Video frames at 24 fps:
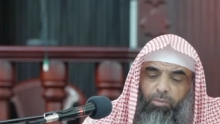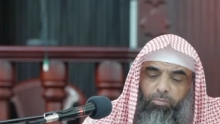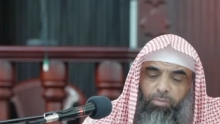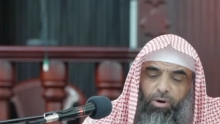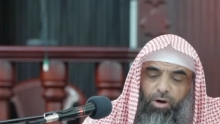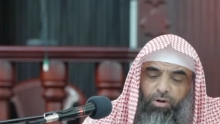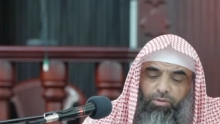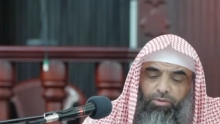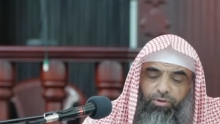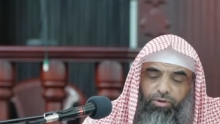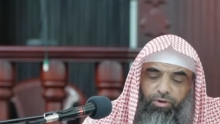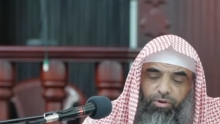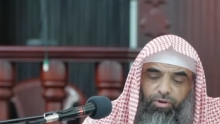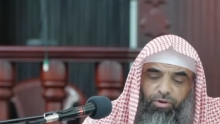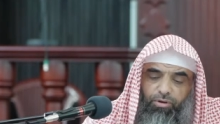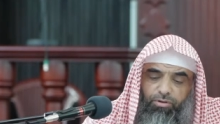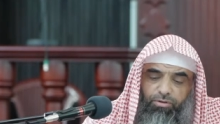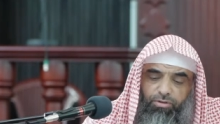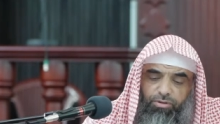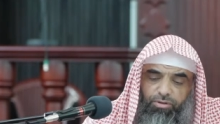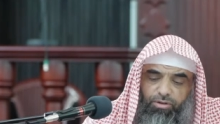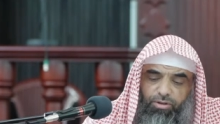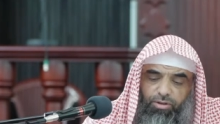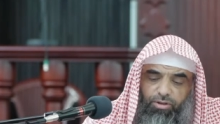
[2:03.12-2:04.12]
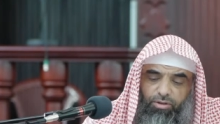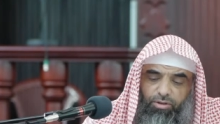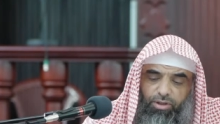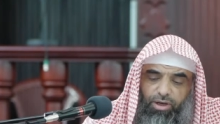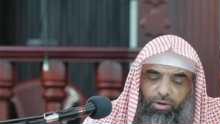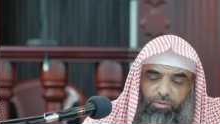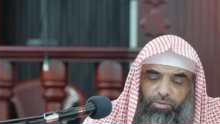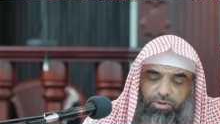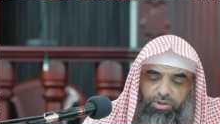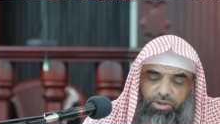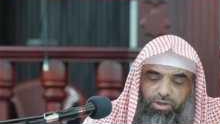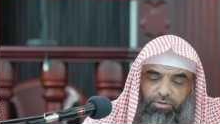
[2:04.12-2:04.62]
upon the earth
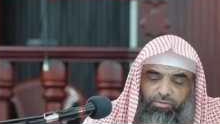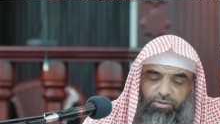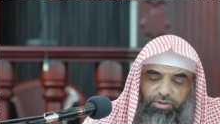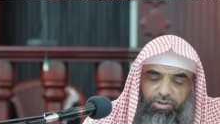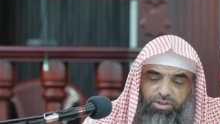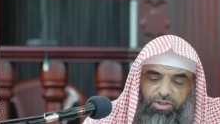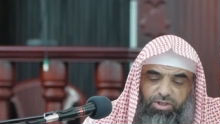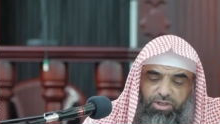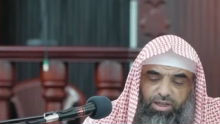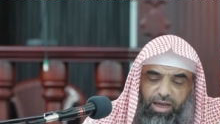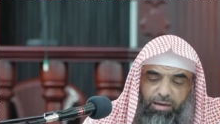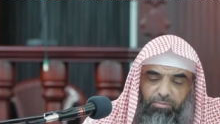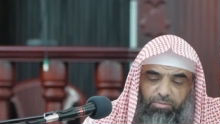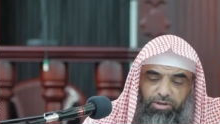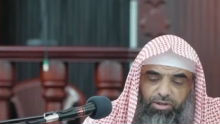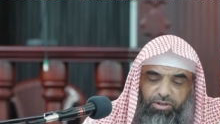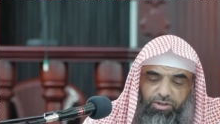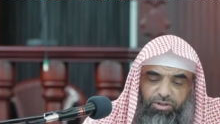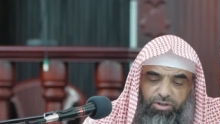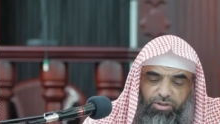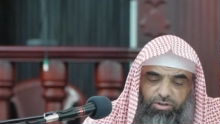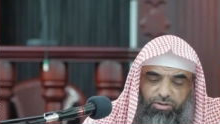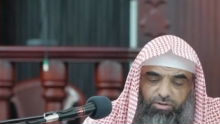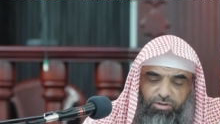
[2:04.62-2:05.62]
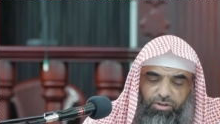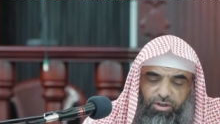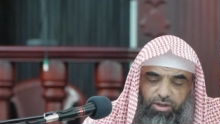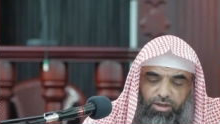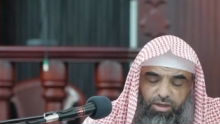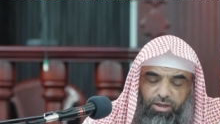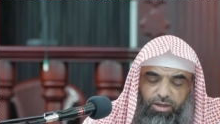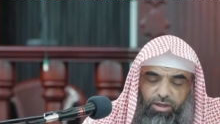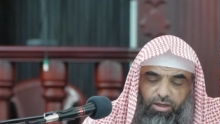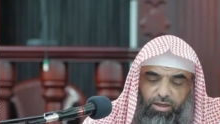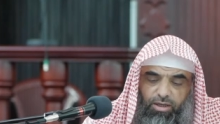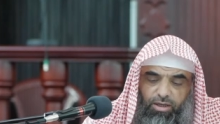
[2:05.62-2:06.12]
that was ever established
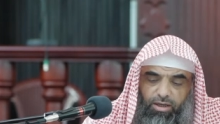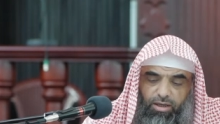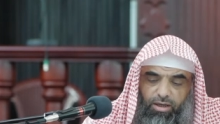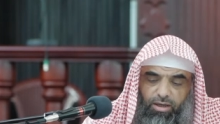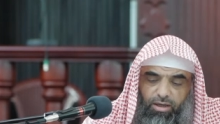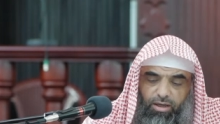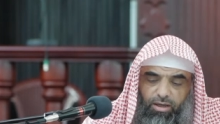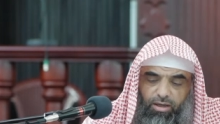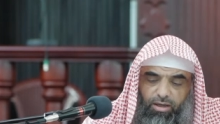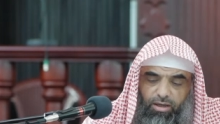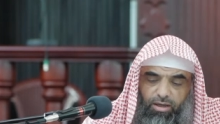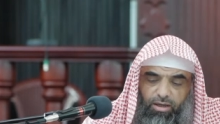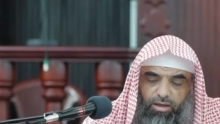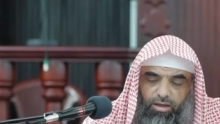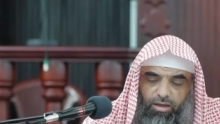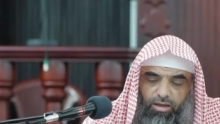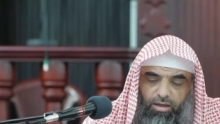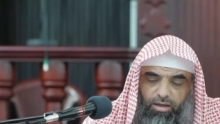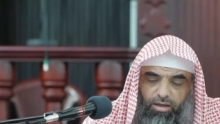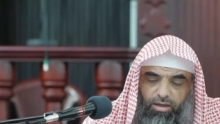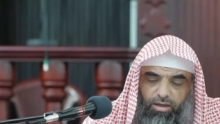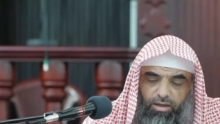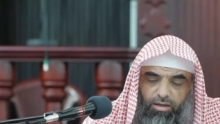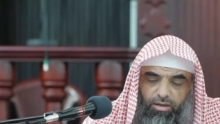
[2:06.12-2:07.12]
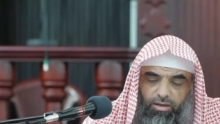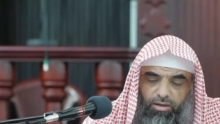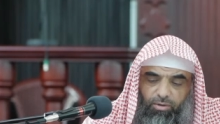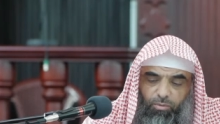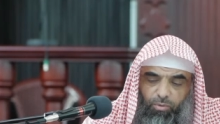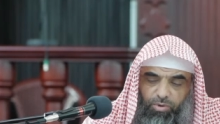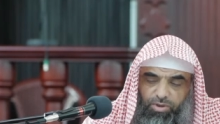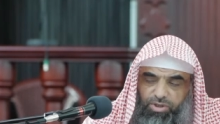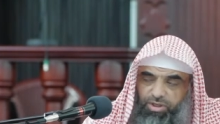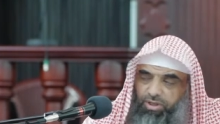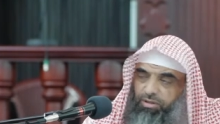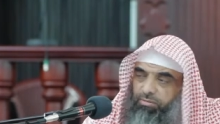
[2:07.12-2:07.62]
uh,
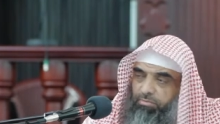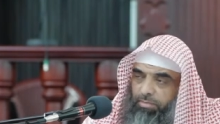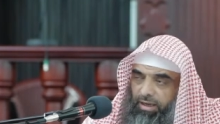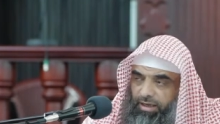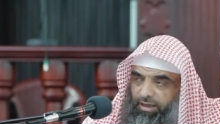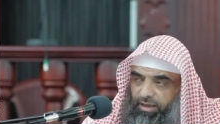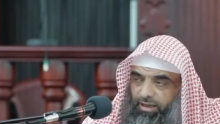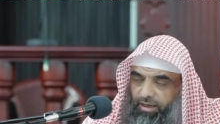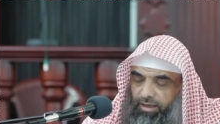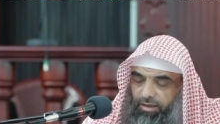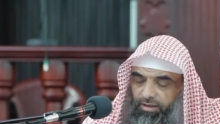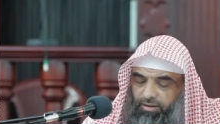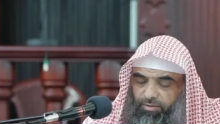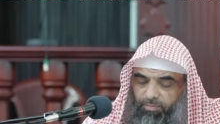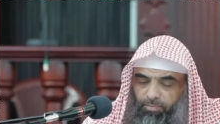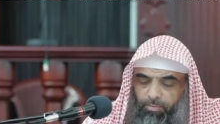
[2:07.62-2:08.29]
was in Mecca.